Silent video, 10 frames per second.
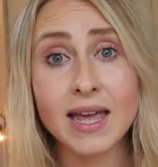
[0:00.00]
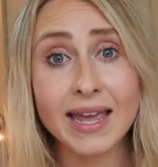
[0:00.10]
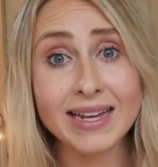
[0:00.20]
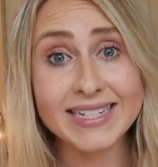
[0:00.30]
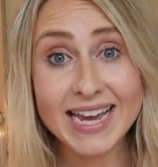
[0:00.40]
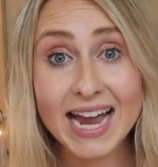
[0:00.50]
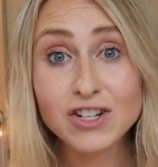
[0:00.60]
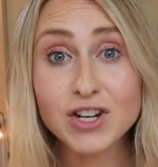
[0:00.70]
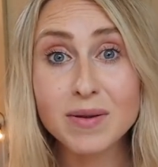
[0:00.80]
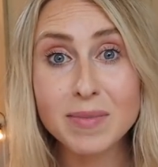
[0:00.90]
And
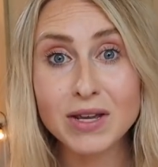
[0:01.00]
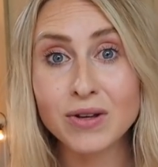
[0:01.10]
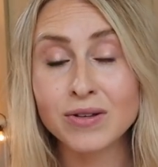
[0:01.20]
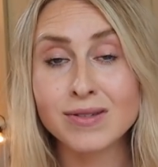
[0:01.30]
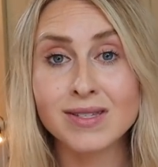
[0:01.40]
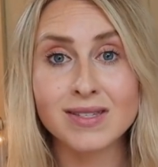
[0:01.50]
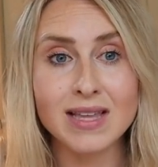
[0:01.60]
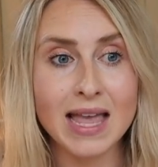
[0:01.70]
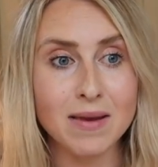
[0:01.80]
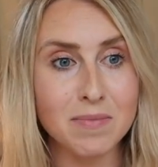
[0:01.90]
dehydrated meals
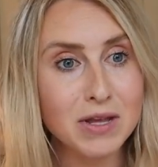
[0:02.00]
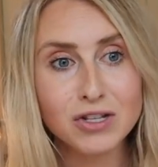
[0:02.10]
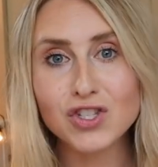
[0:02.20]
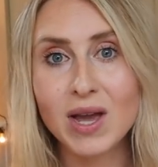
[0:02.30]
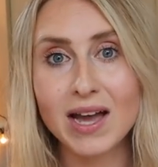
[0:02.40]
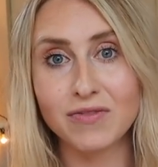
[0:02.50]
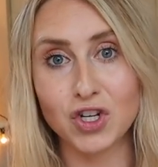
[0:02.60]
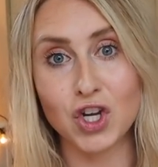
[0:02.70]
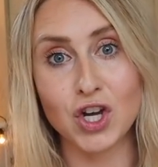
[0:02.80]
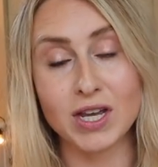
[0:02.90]
and meals you have to
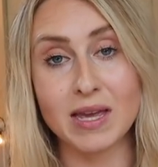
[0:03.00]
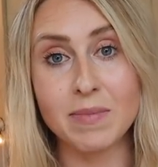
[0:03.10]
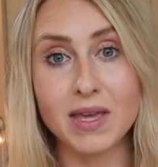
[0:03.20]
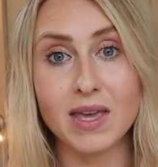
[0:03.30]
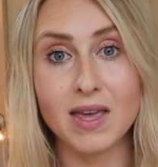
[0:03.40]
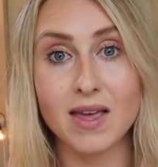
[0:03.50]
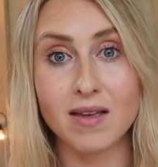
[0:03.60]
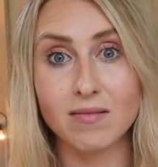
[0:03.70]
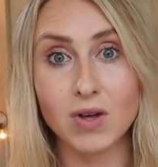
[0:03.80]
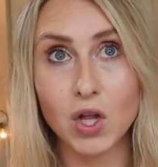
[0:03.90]
cook can
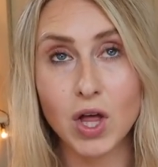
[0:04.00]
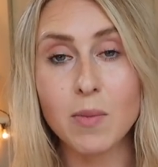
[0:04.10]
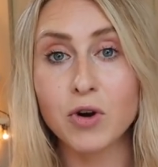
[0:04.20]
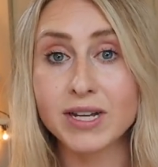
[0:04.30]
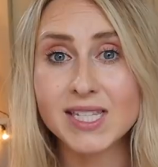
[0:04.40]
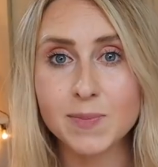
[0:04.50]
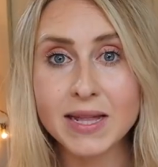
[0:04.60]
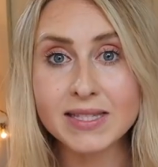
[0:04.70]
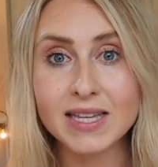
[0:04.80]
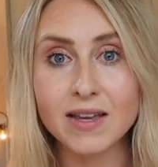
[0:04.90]
be a lot more
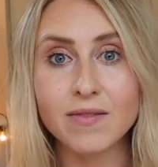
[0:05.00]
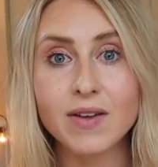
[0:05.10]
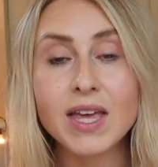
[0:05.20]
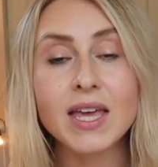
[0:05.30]
expensive